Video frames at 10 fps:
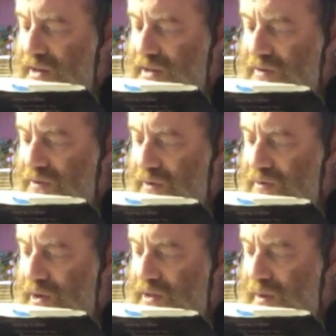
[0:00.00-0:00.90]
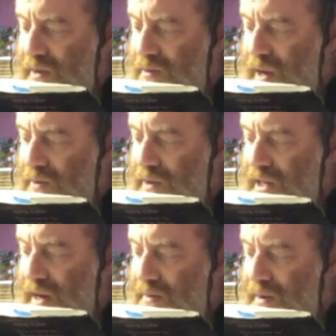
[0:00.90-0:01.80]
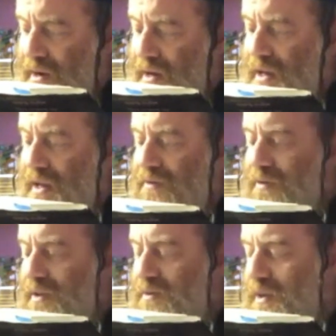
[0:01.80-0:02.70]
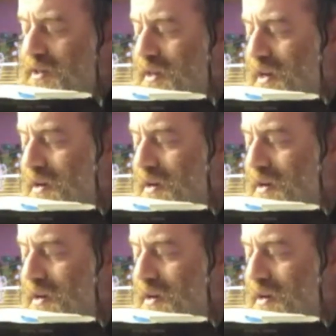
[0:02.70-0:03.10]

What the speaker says: So first one more time, filled with